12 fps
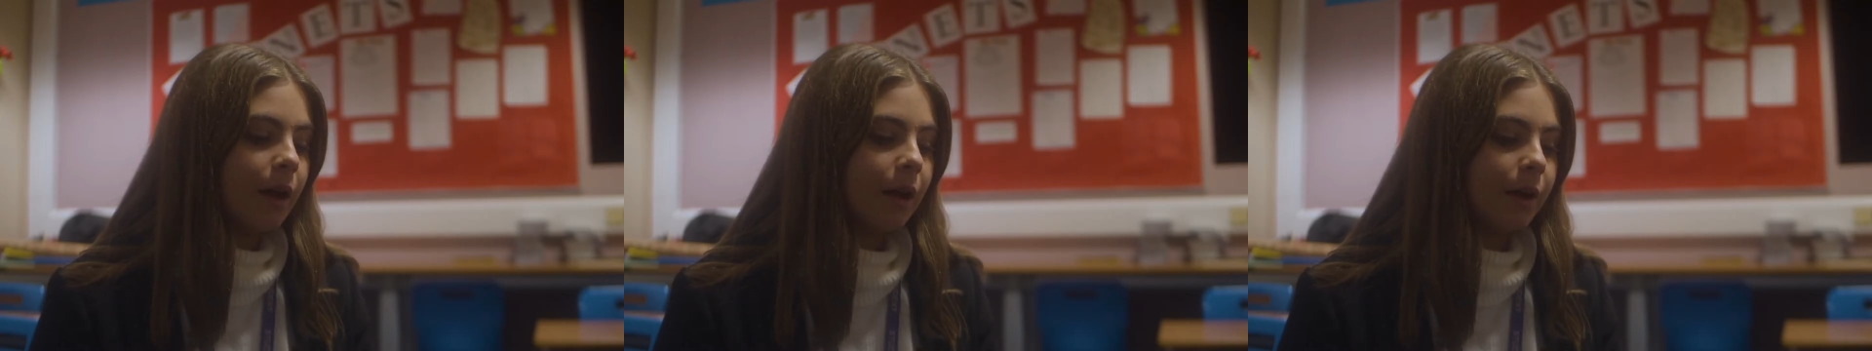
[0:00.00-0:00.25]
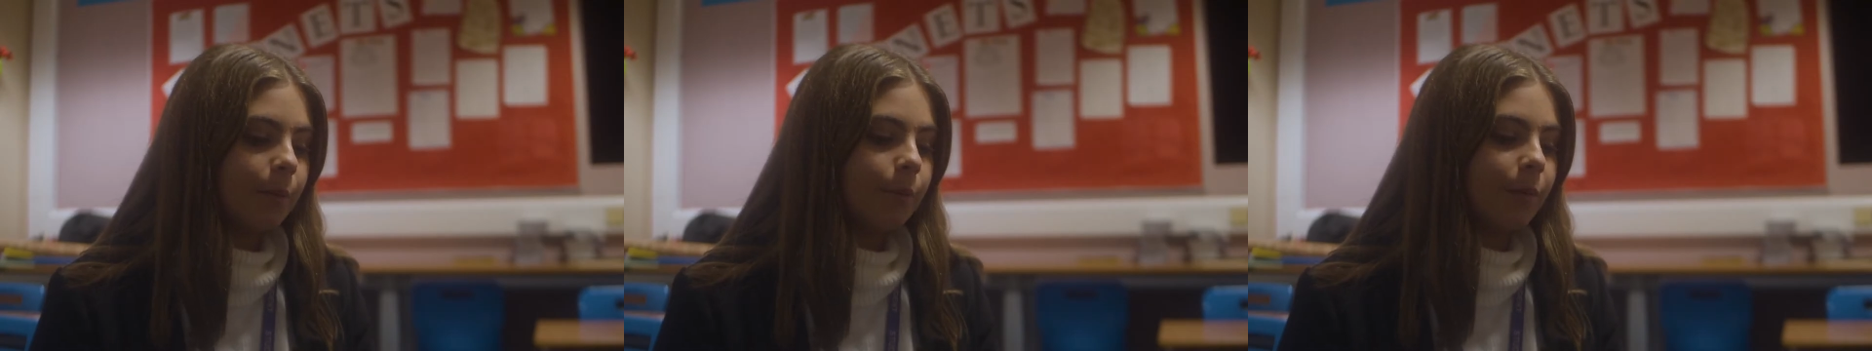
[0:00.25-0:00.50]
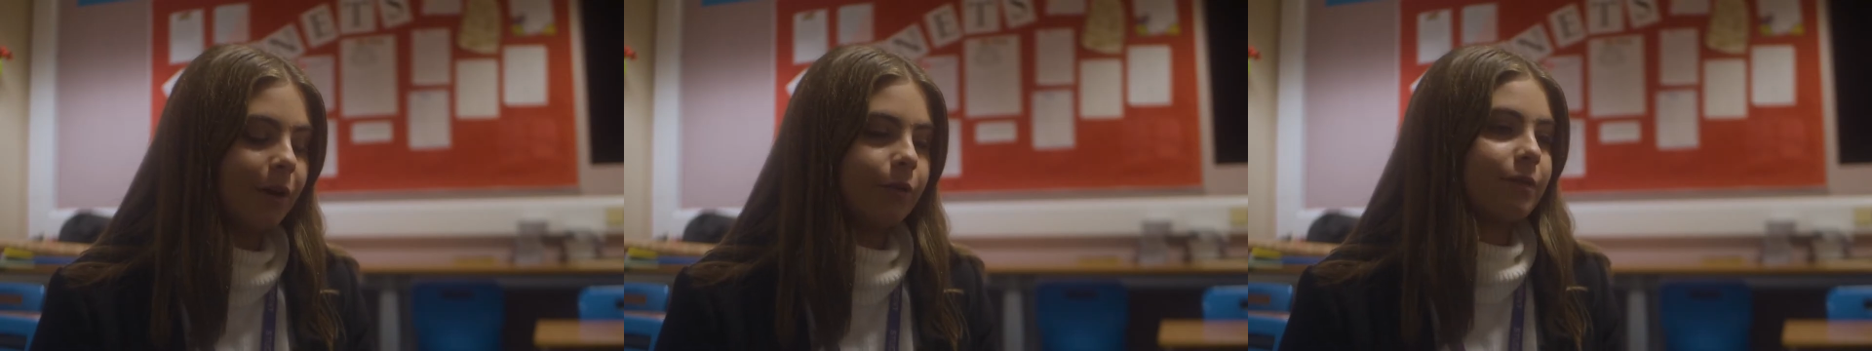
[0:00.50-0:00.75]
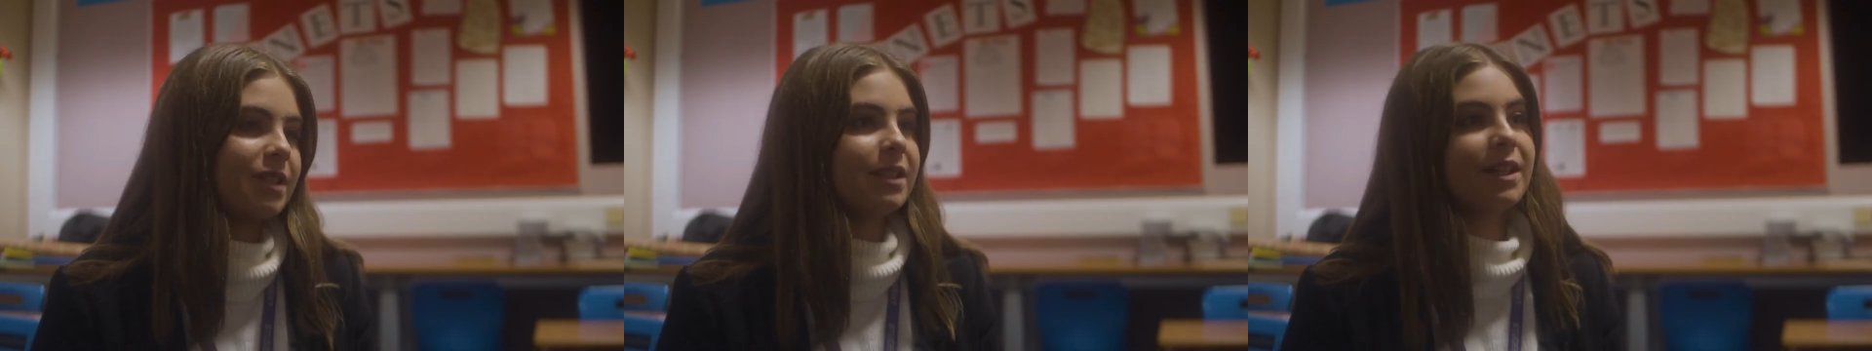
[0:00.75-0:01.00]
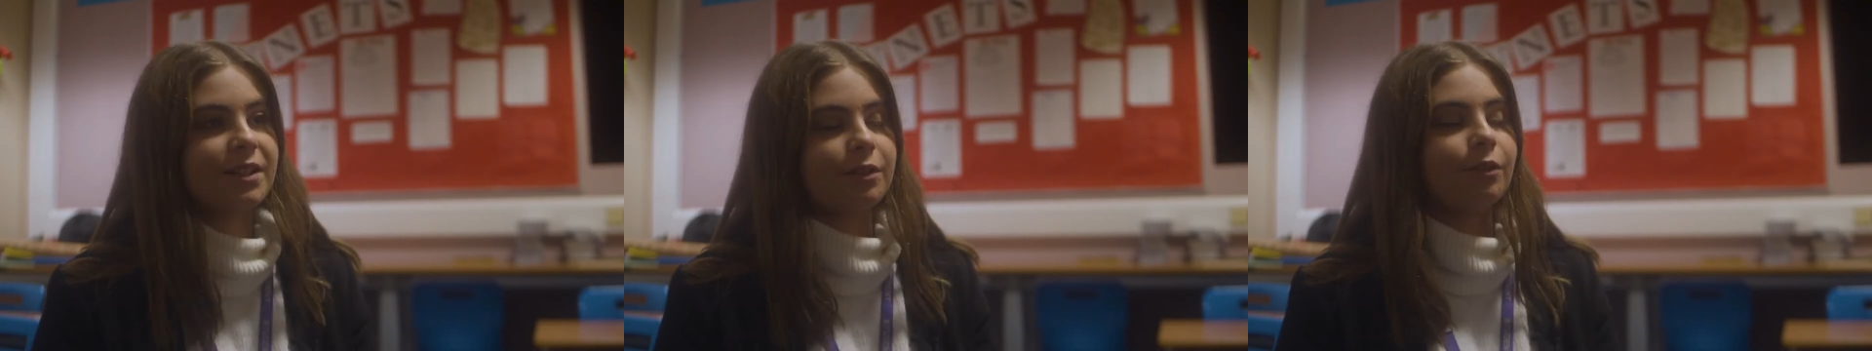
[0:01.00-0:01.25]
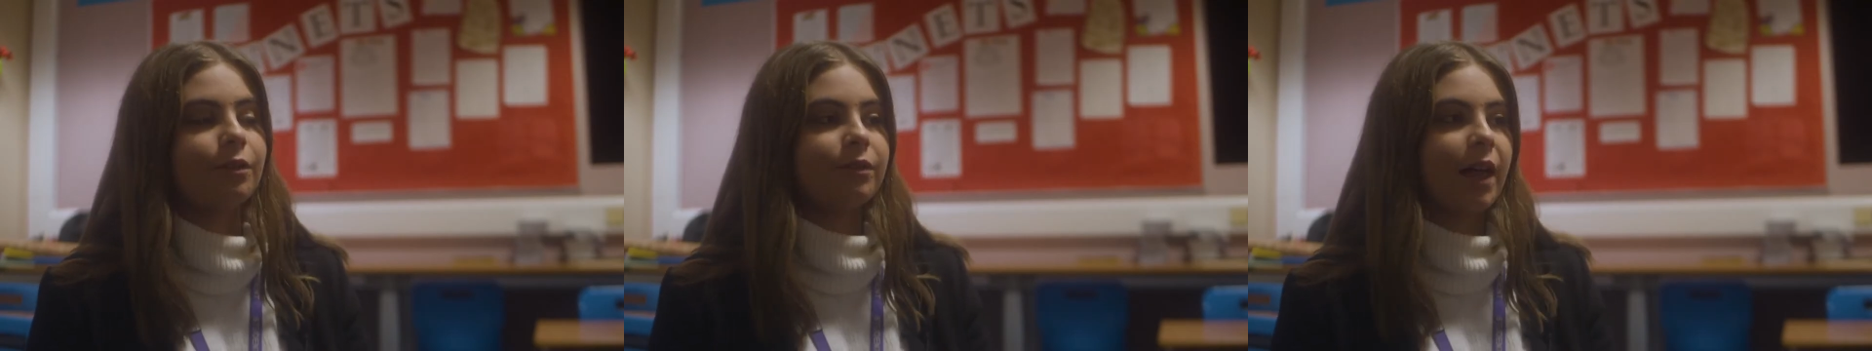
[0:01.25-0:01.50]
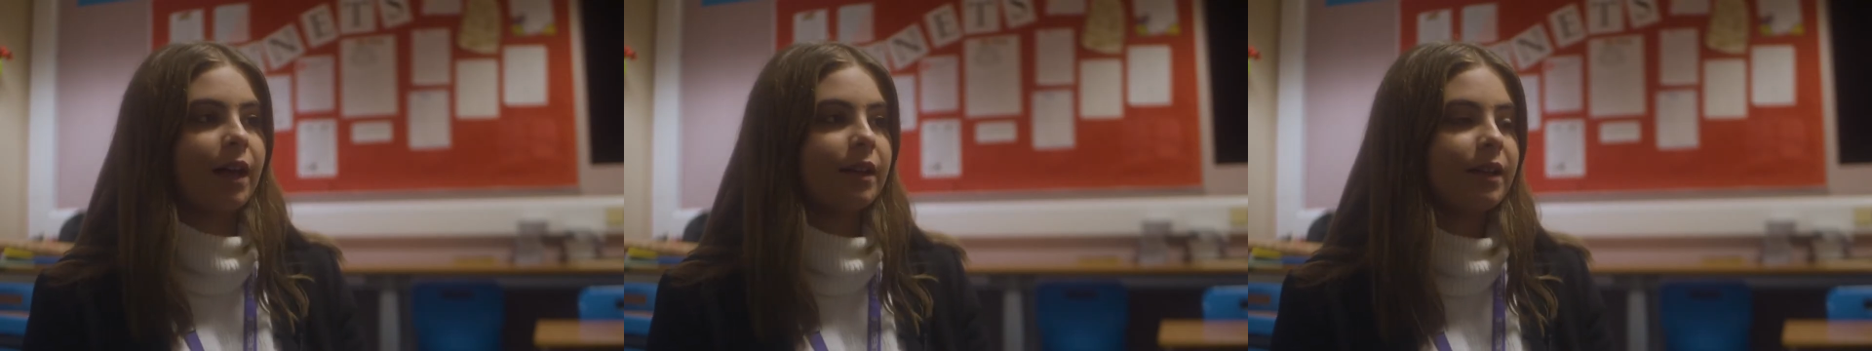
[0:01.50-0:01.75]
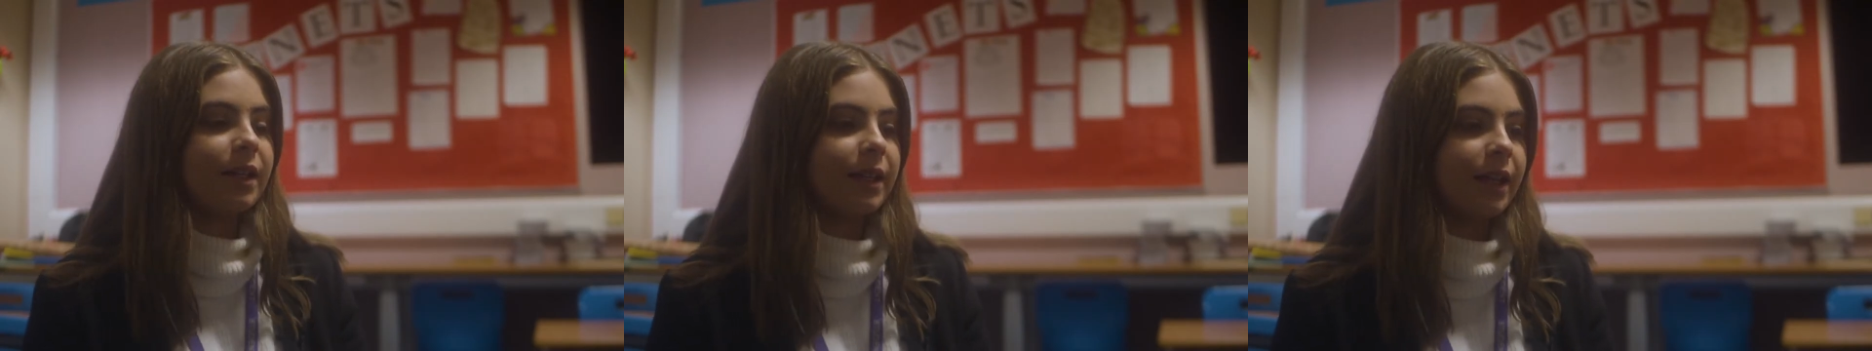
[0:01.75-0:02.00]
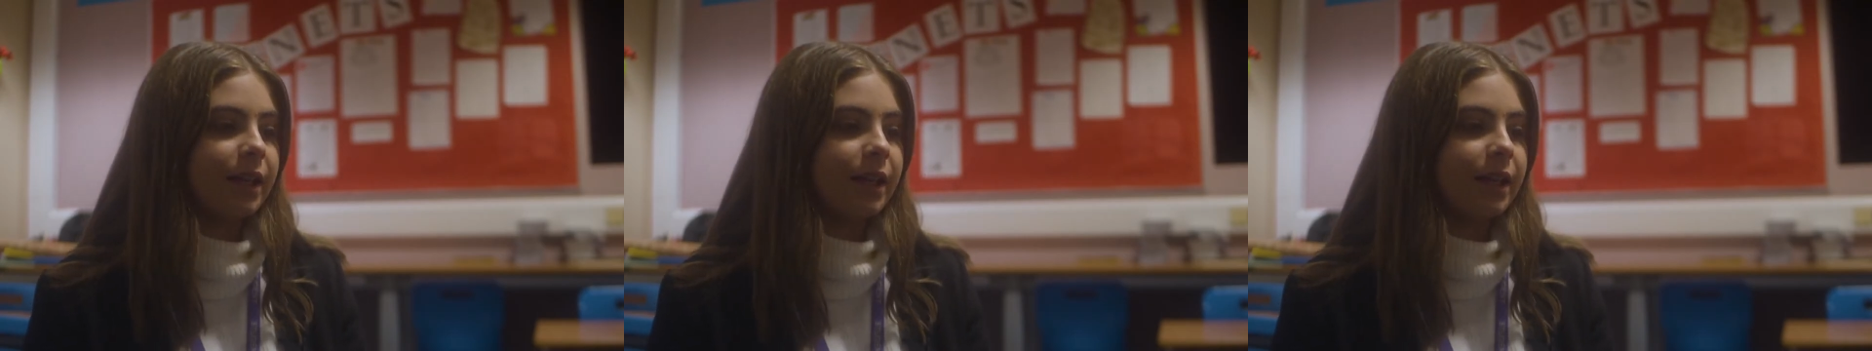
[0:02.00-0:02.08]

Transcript: and obviously there's a lot of that in